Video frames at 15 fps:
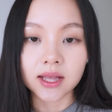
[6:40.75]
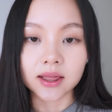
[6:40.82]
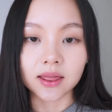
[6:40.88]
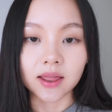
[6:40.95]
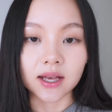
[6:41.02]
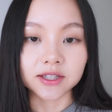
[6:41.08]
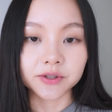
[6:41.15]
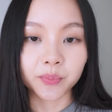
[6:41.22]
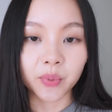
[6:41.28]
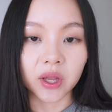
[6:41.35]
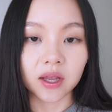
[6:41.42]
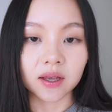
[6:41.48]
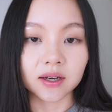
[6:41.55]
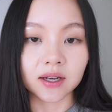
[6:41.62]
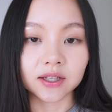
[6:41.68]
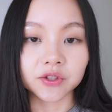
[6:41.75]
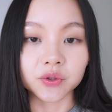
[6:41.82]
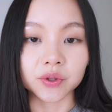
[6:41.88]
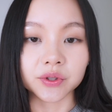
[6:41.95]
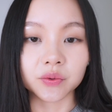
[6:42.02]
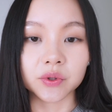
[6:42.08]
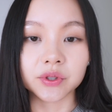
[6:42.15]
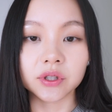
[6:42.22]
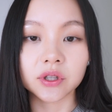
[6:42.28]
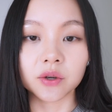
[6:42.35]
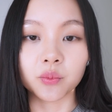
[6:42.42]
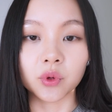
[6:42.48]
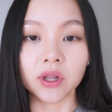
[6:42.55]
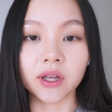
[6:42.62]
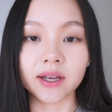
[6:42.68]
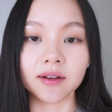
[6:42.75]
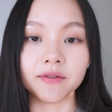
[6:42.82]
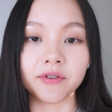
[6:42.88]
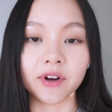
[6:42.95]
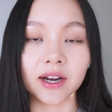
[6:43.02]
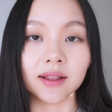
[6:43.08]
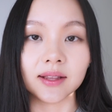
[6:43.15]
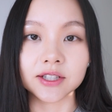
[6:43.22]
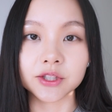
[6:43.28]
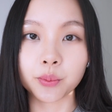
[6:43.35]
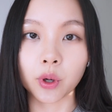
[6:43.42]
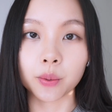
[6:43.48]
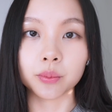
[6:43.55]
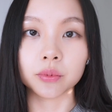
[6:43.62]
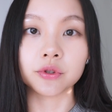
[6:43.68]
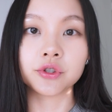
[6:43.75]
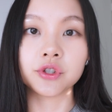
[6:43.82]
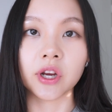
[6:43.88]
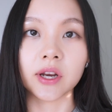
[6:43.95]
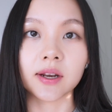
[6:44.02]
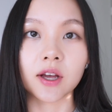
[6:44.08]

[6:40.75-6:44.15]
less pink in it, so it's going to look more like a violet purple shade